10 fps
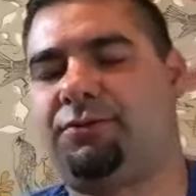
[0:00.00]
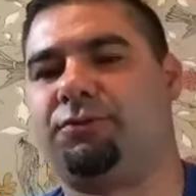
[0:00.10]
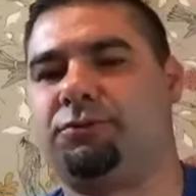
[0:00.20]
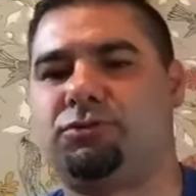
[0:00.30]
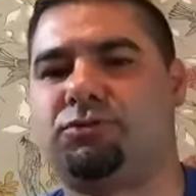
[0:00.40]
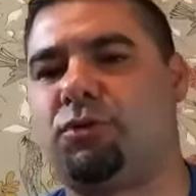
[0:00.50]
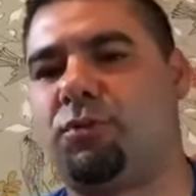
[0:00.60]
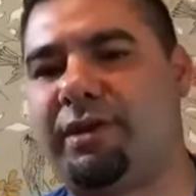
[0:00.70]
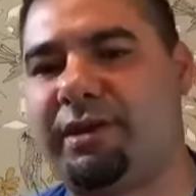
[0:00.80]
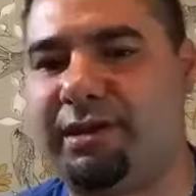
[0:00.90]
through so
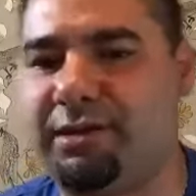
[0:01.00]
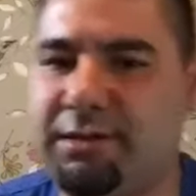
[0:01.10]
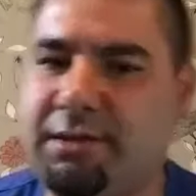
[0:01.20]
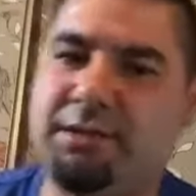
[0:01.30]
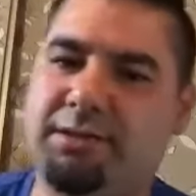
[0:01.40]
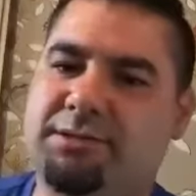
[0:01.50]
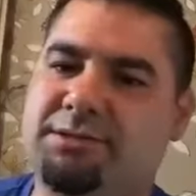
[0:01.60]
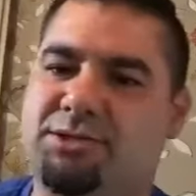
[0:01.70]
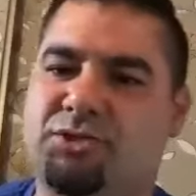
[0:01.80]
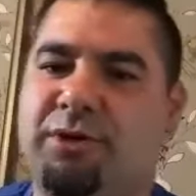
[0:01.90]
many
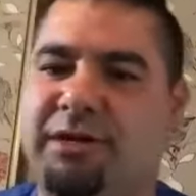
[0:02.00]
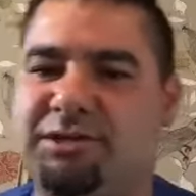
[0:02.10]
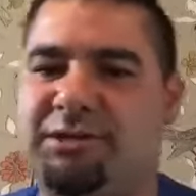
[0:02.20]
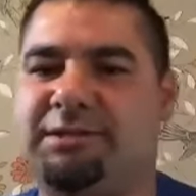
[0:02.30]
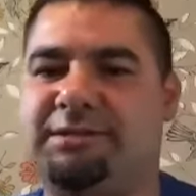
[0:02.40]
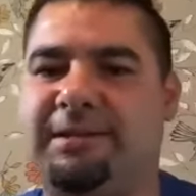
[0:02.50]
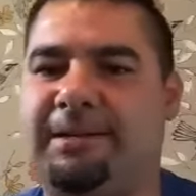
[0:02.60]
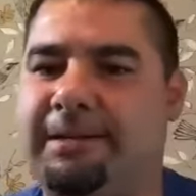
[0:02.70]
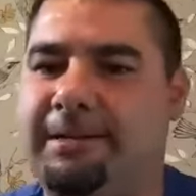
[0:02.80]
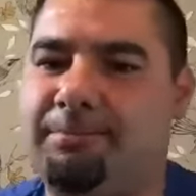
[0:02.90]
situations.
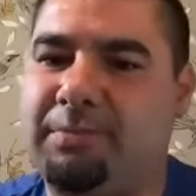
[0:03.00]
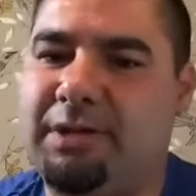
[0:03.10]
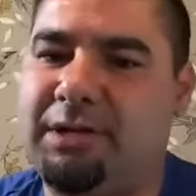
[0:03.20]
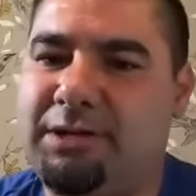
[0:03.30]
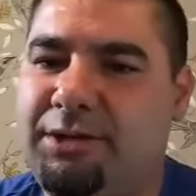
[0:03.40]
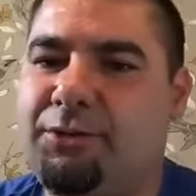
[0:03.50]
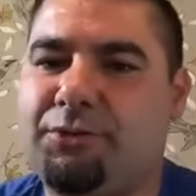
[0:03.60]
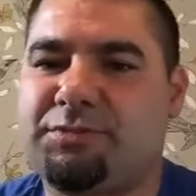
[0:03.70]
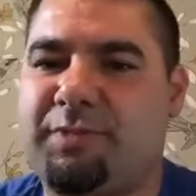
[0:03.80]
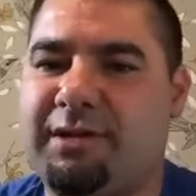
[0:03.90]

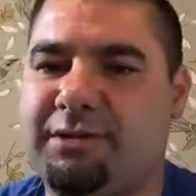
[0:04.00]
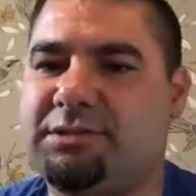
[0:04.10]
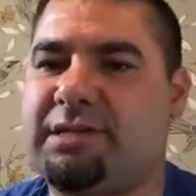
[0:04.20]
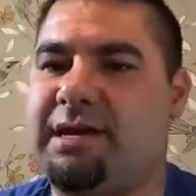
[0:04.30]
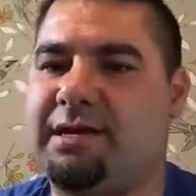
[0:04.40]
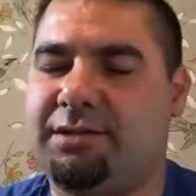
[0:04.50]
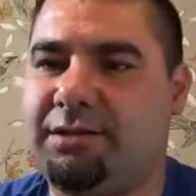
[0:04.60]
There's players that,